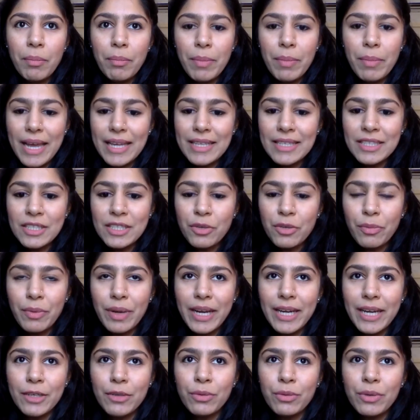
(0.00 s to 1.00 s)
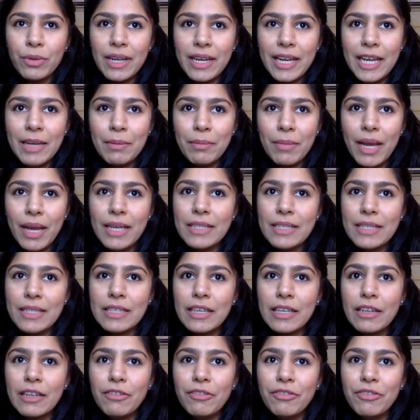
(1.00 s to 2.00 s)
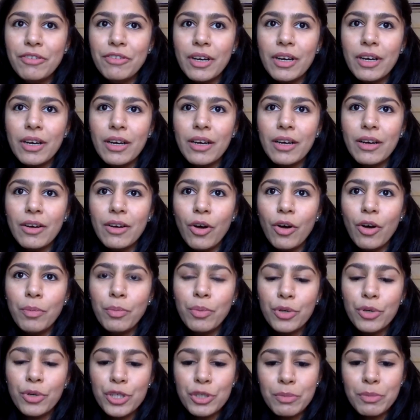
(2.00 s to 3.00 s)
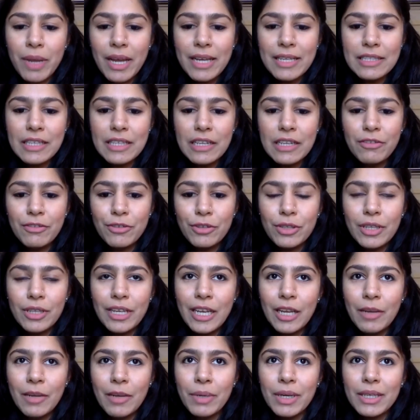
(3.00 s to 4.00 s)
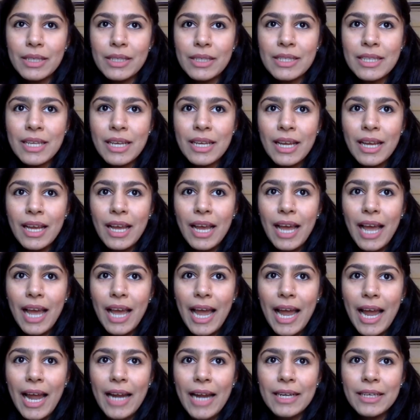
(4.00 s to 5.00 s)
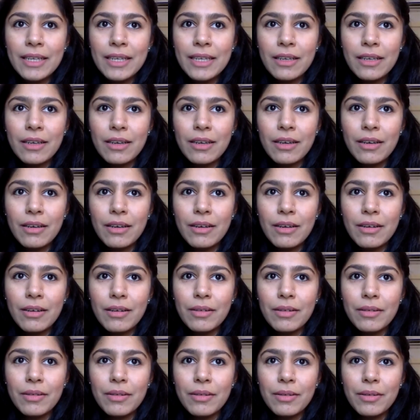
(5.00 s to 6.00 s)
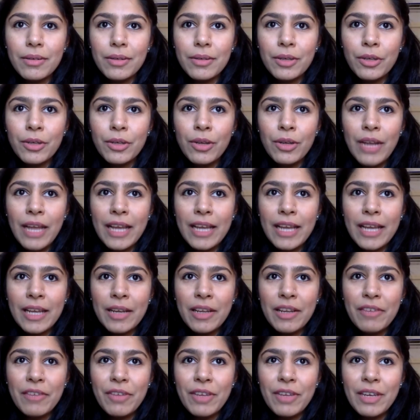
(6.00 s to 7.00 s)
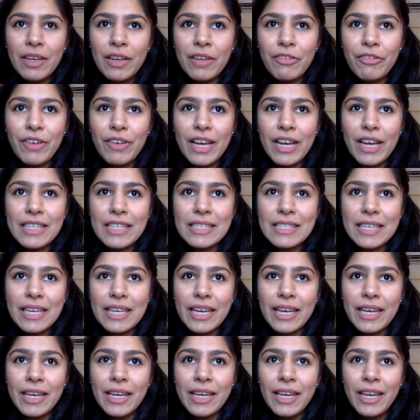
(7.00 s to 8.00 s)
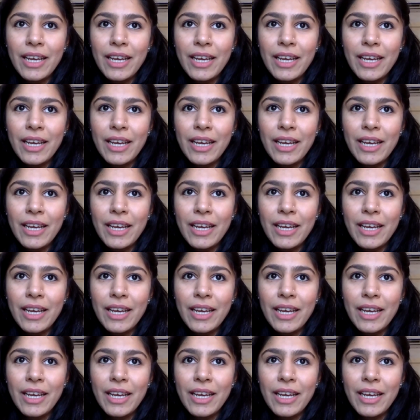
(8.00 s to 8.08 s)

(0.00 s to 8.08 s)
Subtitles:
the best way to train myself or push myself to the limits. And, you know, like, and even if I say,